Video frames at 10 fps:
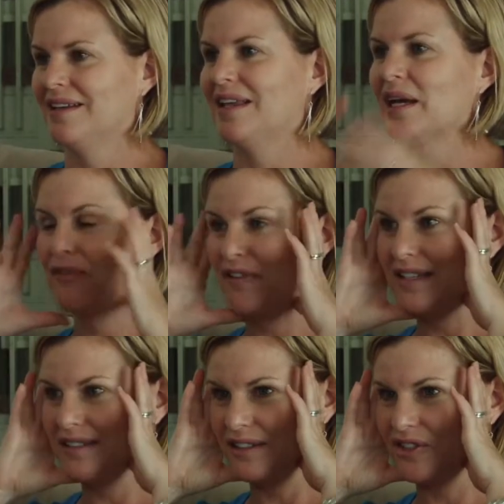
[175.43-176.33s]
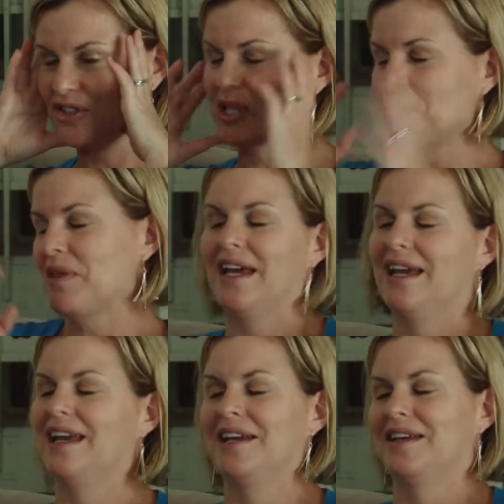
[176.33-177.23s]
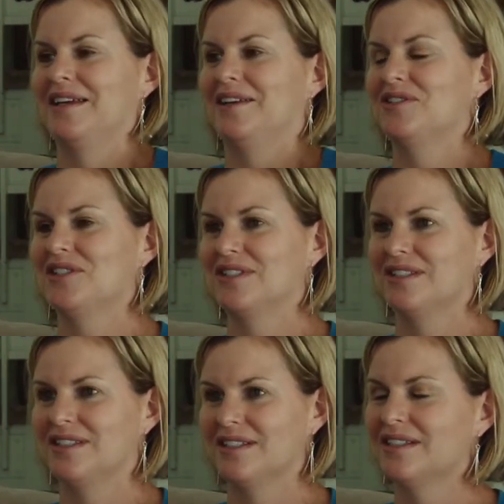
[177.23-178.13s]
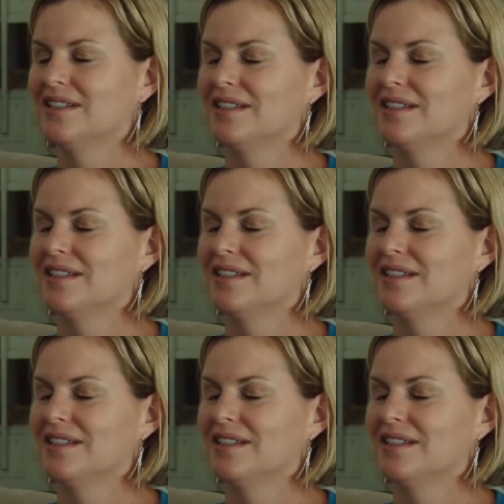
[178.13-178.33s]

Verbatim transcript: feel? Like a facelift or something. How do you just feel